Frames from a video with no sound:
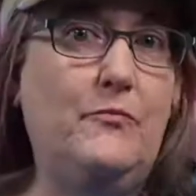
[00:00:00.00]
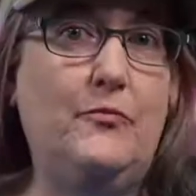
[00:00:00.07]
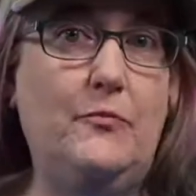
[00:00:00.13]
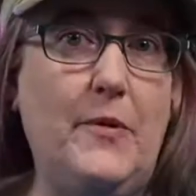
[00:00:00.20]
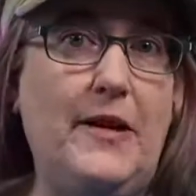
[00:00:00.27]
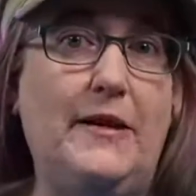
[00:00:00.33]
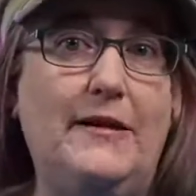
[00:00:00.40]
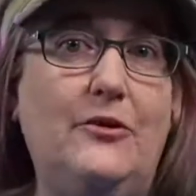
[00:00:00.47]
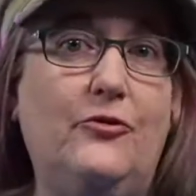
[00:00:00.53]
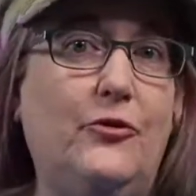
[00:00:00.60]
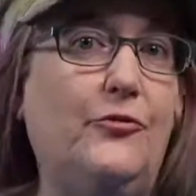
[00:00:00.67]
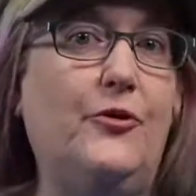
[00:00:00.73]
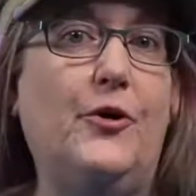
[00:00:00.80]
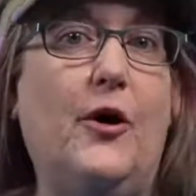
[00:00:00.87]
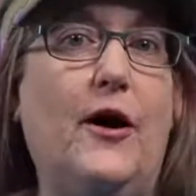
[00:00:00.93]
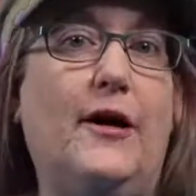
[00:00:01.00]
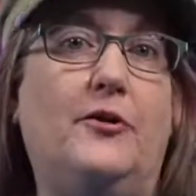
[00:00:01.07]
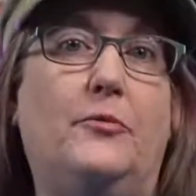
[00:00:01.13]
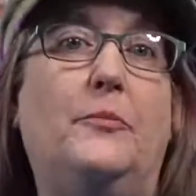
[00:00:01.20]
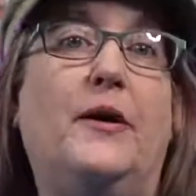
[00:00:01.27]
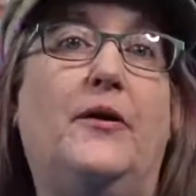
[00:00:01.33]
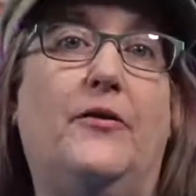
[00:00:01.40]
make it easier for your eye
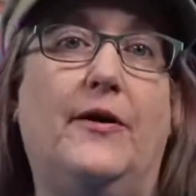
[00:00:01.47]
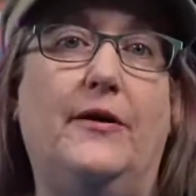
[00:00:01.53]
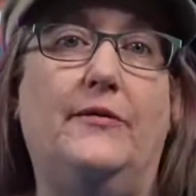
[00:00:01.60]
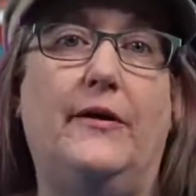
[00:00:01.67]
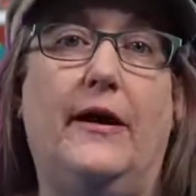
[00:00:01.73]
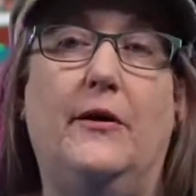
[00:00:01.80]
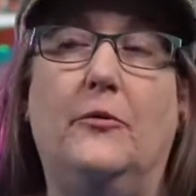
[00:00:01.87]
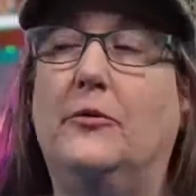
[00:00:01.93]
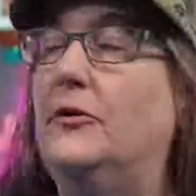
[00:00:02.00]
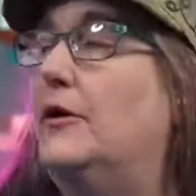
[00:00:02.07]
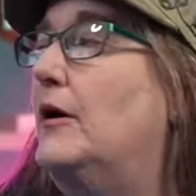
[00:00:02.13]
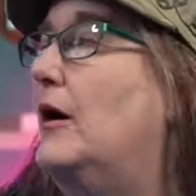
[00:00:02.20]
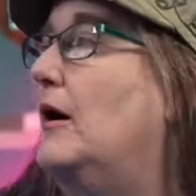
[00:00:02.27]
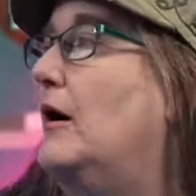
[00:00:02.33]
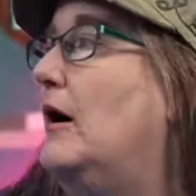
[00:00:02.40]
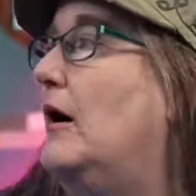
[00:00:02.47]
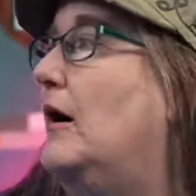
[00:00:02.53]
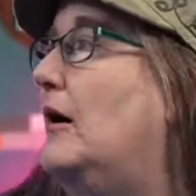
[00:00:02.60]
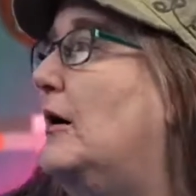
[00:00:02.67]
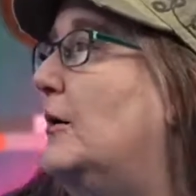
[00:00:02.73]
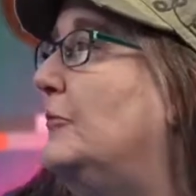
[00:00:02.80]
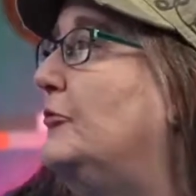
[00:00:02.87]
to pick things out.
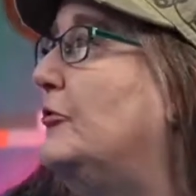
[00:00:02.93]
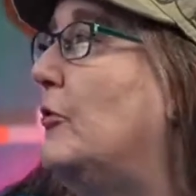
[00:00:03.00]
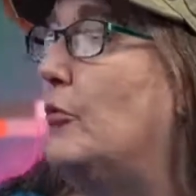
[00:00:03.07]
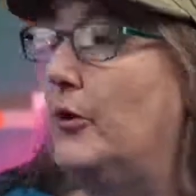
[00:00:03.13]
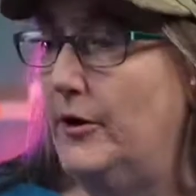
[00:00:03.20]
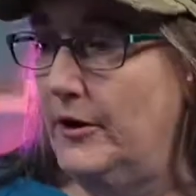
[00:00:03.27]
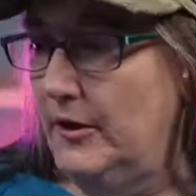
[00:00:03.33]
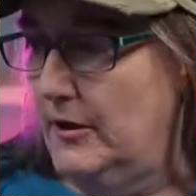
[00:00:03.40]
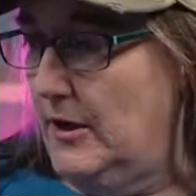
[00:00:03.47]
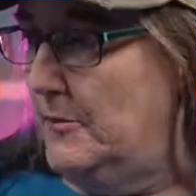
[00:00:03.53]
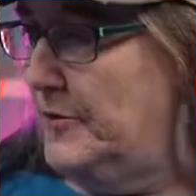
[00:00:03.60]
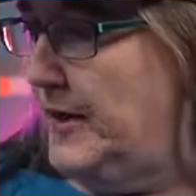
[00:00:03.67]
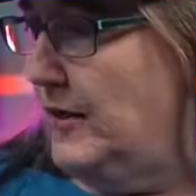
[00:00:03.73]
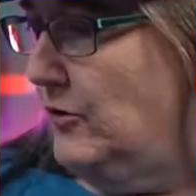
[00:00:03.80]
So we're going to come back